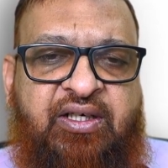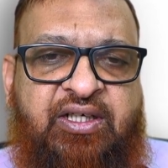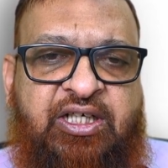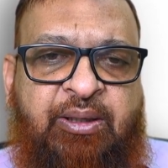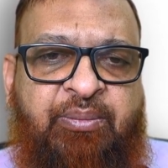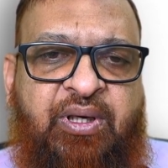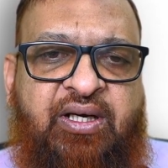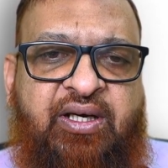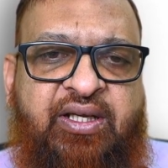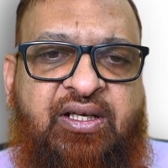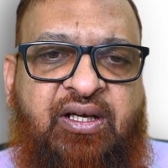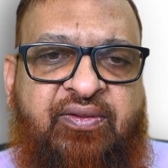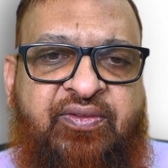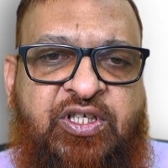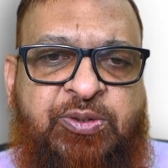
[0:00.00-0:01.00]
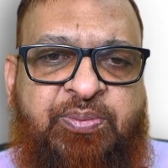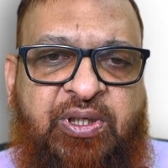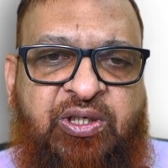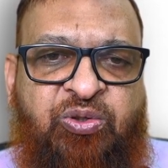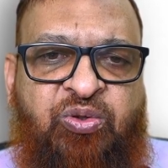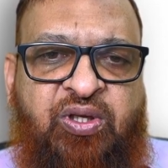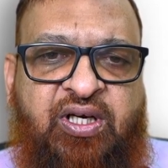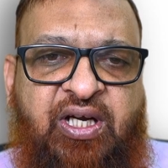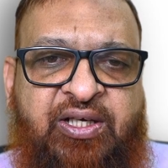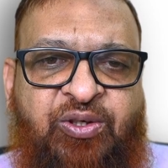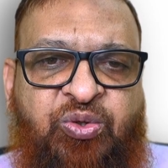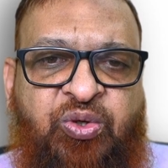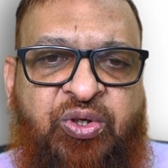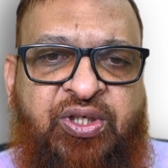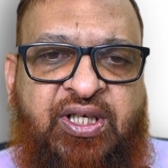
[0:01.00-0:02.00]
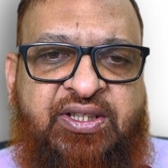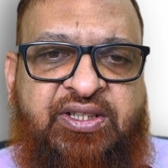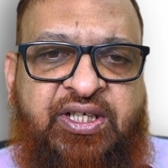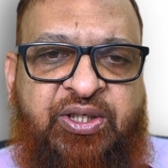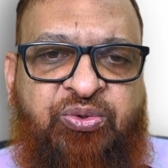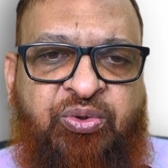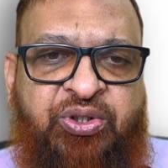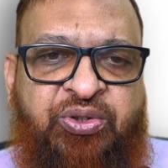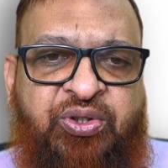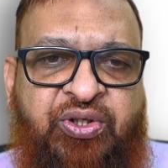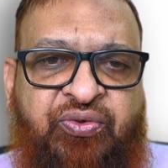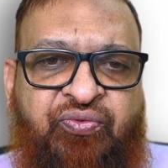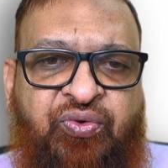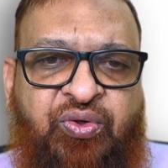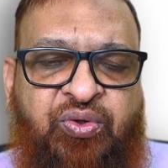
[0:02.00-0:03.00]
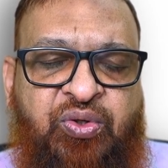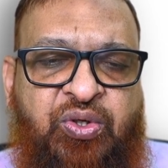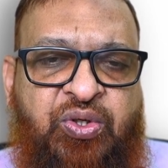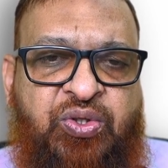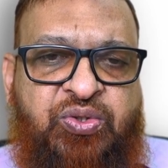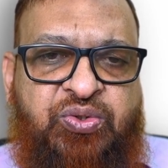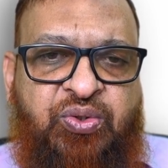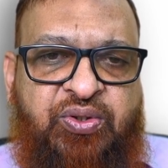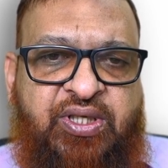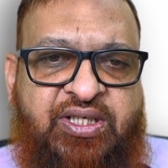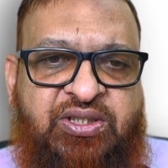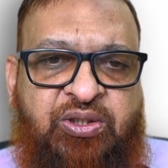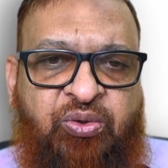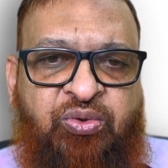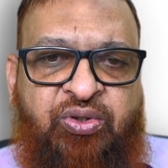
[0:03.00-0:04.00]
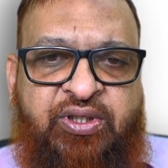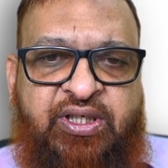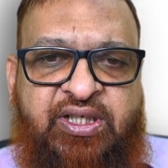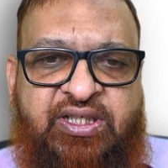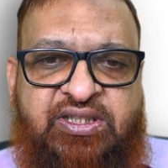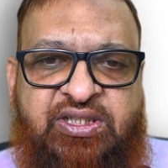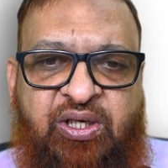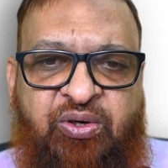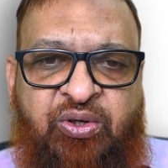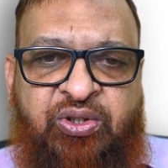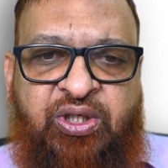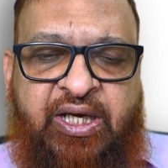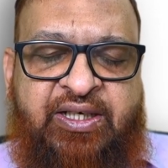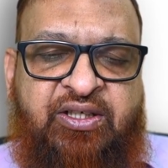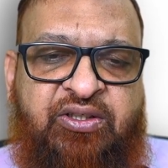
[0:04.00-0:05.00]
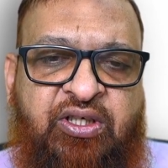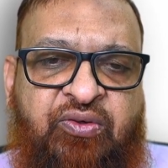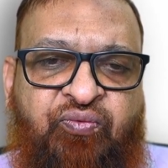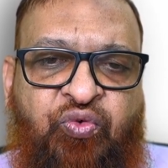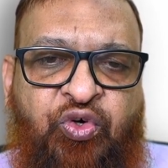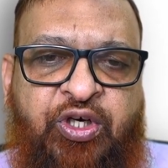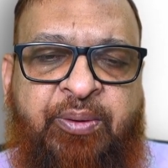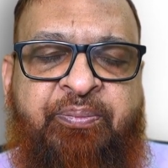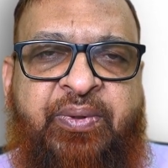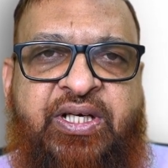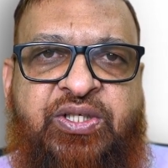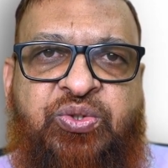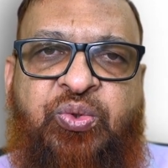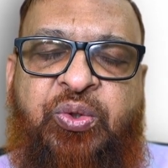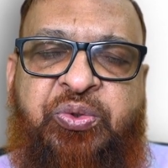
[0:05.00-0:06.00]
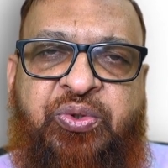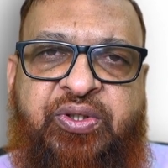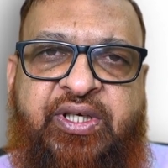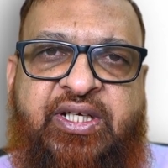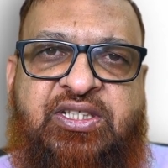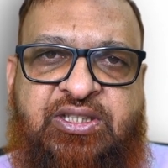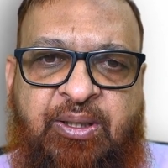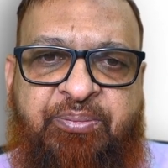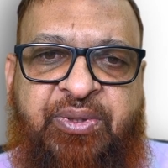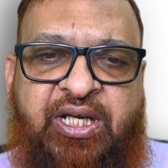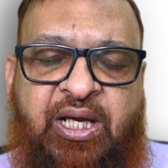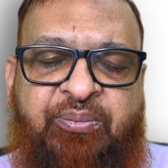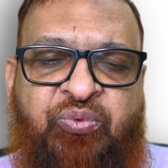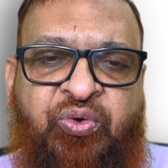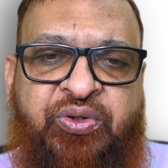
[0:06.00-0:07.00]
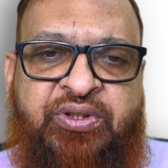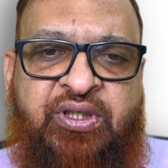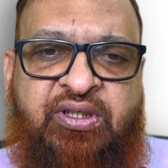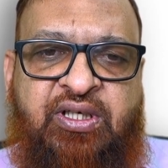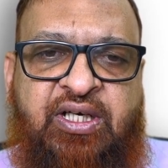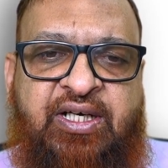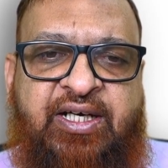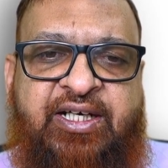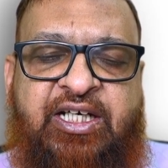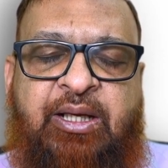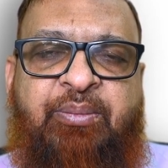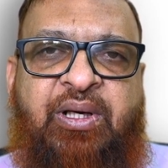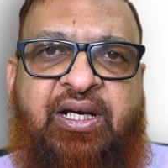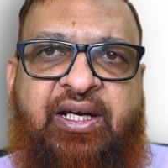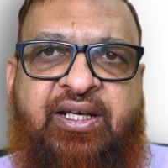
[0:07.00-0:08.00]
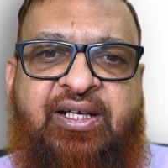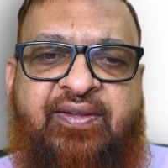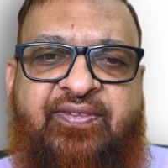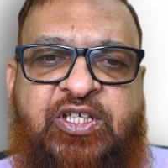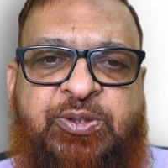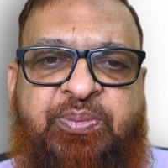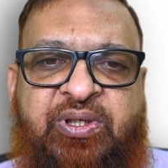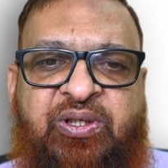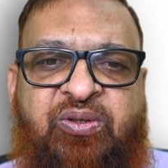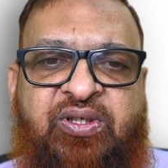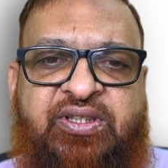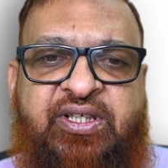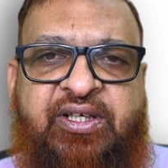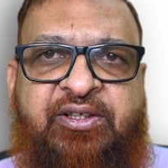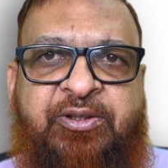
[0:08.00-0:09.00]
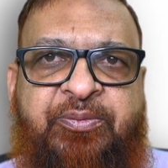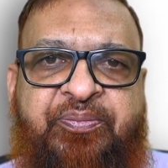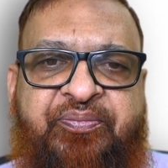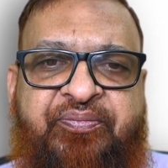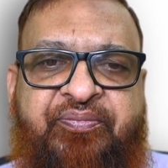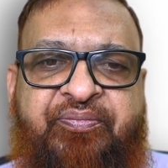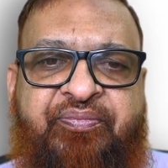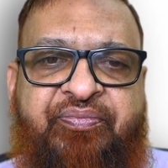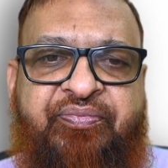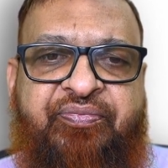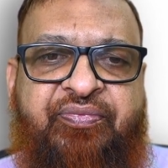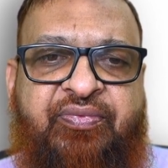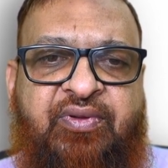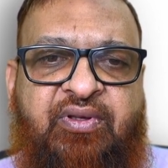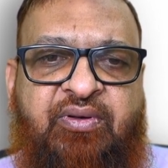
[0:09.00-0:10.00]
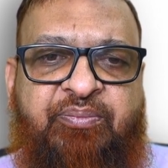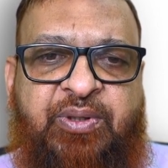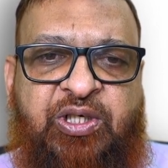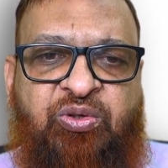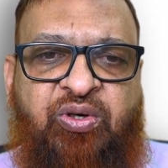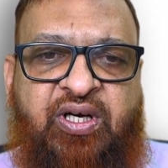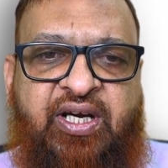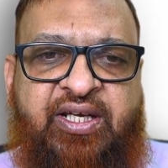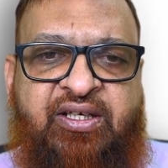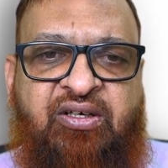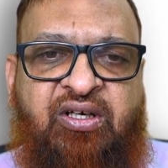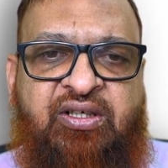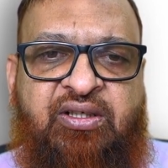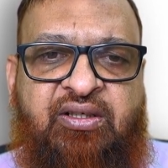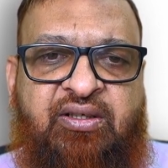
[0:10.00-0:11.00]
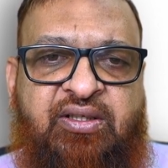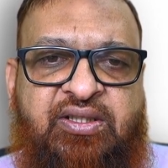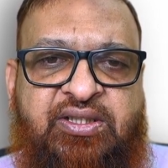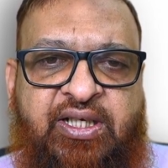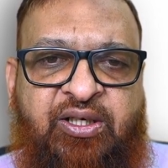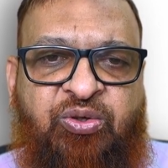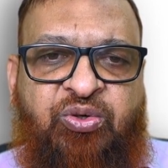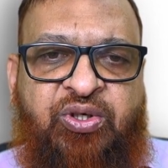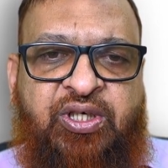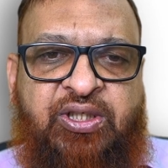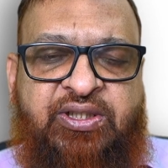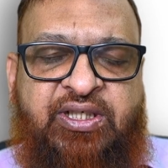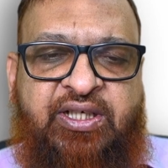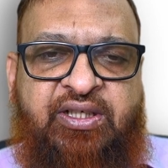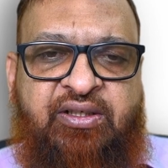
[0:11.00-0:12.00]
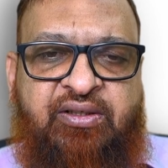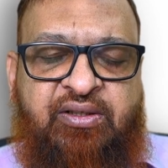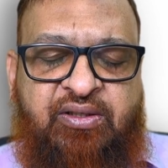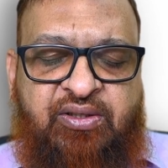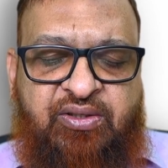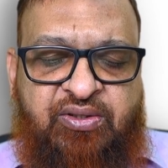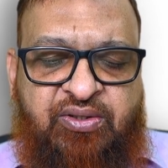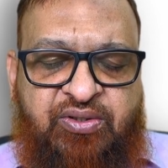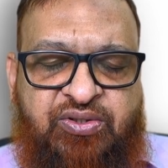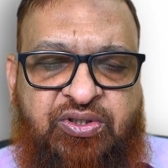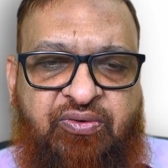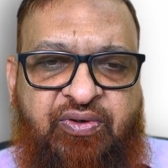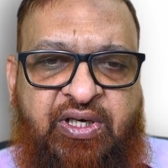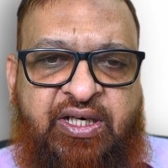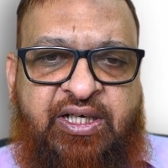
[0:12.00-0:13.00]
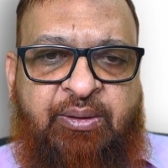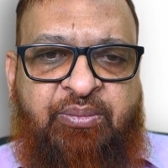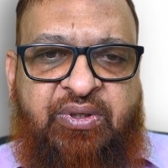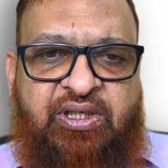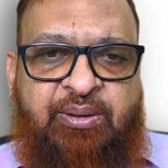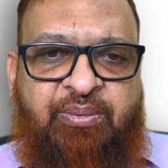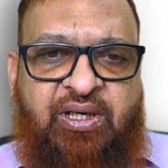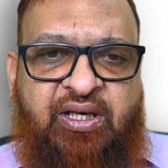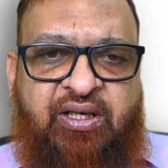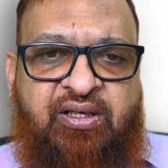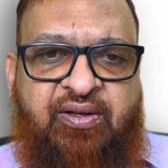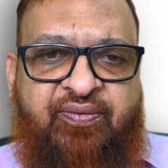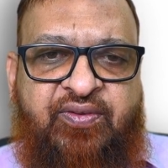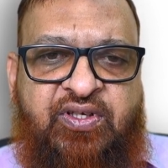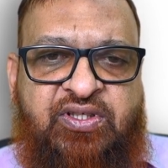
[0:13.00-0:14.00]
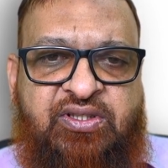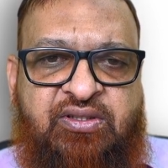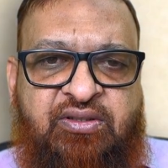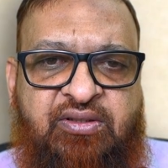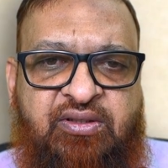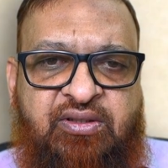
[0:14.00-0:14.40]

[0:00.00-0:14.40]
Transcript: double click on this particular Anaconda 3 2024. So it has downloaded, it's around 904 MB. It's going to take some time over here. Double click on this particular thing, particular icon, Anaconda 3. So when I double click on this,